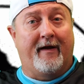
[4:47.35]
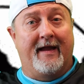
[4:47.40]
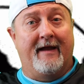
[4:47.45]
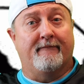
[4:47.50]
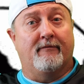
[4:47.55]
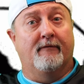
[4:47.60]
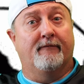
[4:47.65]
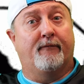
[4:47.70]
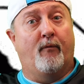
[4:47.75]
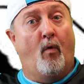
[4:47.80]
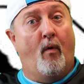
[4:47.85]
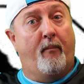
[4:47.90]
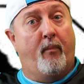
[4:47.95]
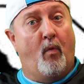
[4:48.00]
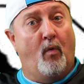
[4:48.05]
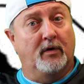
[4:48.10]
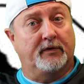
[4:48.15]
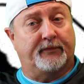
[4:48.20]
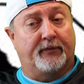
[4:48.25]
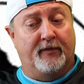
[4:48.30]
giving 4
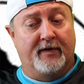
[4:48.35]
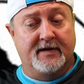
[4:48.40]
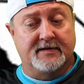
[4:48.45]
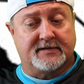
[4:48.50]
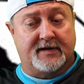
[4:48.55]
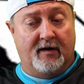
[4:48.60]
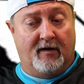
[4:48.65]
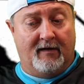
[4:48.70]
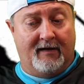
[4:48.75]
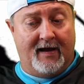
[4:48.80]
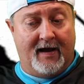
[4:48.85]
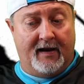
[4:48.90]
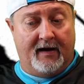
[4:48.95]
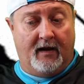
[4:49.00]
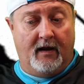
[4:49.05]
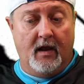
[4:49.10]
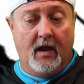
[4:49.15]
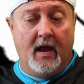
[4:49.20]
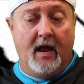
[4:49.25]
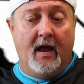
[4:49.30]
points for East
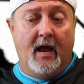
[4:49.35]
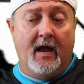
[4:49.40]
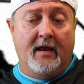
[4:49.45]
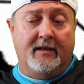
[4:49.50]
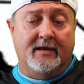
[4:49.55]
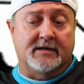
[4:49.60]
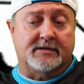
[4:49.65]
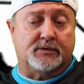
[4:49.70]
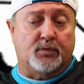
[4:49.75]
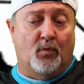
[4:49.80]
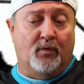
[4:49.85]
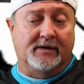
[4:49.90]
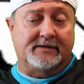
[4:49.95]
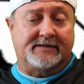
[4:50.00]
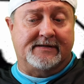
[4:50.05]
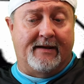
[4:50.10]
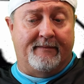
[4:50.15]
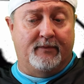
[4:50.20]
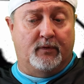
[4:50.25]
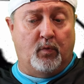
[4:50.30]
Carolina, there's
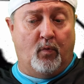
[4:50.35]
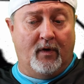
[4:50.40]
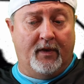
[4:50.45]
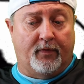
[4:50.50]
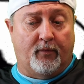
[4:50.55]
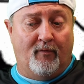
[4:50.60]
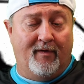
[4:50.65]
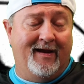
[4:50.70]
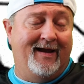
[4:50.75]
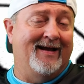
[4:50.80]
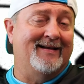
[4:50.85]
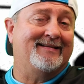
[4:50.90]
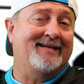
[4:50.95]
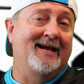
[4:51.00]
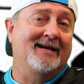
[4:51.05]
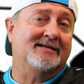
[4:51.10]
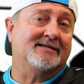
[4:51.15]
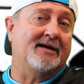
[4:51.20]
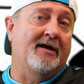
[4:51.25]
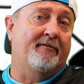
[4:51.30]
27-23. I
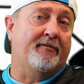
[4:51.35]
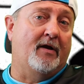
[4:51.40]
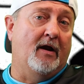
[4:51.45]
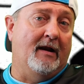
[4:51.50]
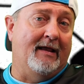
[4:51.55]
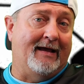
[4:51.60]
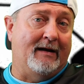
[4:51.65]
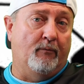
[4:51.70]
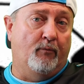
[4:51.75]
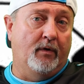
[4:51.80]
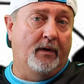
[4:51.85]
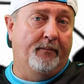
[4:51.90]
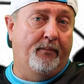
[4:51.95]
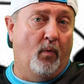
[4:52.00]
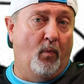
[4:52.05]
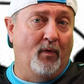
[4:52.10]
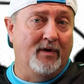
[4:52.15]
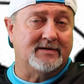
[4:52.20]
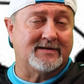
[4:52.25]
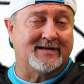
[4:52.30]
take South Carolina with the
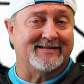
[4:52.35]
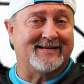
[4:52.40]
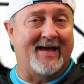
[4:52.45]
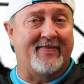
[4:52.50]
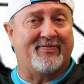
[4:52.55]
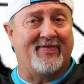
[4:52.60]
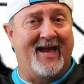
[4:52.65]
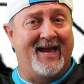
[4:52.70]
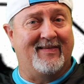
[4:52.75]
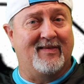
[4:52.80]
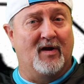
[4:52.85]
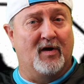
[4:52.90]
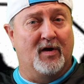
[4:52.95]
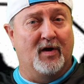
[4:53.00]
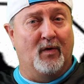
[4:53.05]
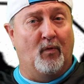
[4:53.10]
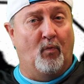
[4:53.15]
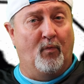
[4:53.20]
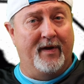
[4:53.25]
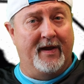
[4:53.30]
points because I think they're
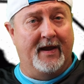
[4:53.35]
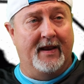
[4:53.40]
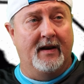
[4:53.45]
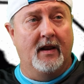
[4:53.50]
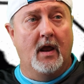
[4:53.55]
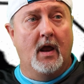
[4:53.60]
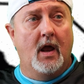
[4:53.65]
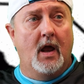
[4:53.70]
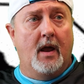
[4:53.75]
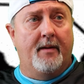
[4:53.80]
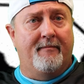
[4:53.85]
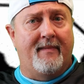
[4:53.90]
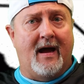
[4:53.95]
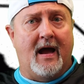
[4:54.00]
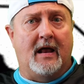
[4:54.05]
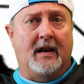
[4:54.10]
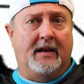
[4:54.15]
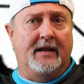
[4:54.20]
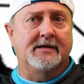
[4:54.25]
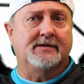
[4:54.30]
going to win
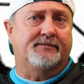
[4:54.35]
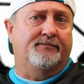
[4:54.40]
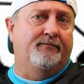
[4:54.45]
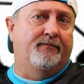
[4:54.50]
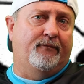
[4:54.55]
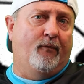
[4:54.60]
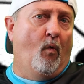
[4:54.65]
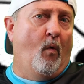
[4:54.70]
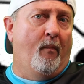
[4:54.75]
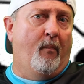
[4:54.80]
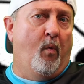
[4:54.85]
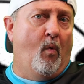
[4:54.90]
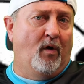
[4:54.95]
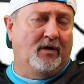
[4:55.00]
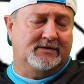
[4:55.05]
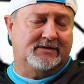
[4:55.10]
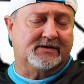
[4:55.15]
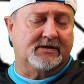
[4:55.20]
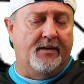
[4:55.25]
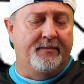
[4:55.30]
by at least 4
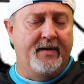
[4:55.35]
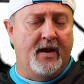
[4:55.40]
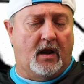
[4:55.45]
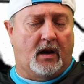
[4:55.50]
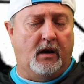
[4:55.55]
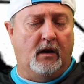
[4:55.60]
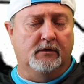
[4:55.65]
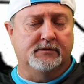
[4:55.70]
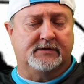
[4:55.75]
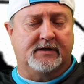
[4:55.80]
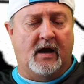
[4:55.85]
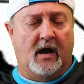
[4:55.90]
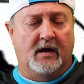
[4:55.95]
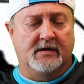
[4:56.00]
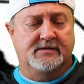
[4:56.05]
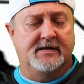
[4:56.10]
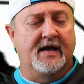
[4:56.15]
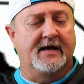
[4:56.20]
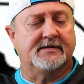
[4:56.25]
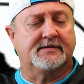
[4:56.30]
points. It's going to be a close
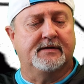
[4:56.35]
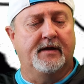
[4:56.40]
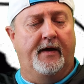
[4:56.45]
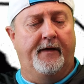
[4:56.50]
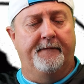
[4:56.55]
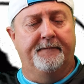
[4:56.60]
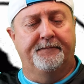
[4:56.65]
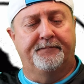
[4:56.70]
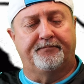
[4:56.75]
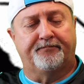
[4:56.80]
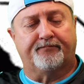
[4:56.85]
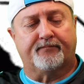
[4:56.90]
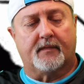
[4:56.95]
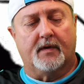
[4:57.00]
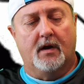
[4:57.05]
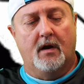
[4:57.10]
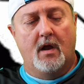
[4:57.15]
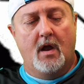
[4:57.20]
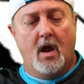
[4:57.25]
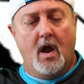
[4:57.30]
contest, though.
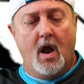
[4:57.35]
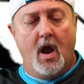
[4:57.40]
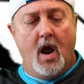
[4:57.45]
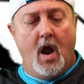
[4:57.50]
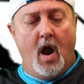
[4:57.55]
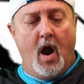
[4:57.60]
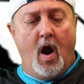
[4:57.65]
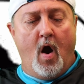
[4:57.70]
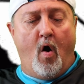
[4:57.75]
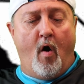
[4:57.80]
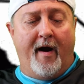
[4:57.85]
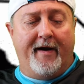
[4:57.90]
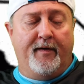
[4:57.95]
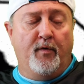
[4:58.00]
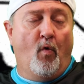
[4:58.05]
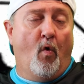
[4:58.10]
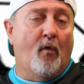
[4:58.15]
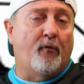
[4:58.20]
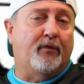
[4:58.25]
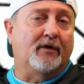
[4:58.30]
All right,
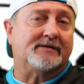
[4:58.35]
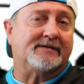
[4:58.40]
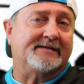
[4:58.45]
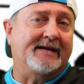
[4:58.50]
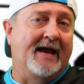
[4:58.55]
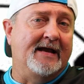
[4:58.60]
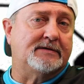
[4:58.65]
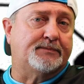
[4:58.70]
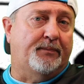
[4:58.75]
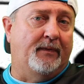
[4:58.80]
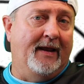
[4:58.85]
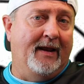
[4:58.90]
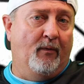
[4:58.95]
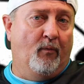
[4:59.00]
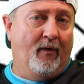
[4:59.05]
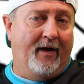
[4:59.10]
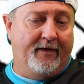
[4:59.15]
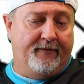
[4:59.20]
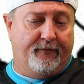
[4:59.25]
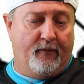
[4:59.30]
Norfolk State's
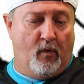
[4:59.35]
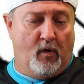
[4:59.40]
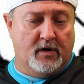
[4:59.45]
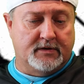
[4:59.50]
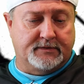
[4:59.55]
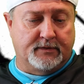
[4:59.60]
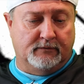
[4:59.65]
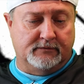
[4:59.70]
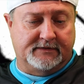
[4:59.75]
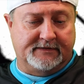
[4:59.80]
playing Wake Forest on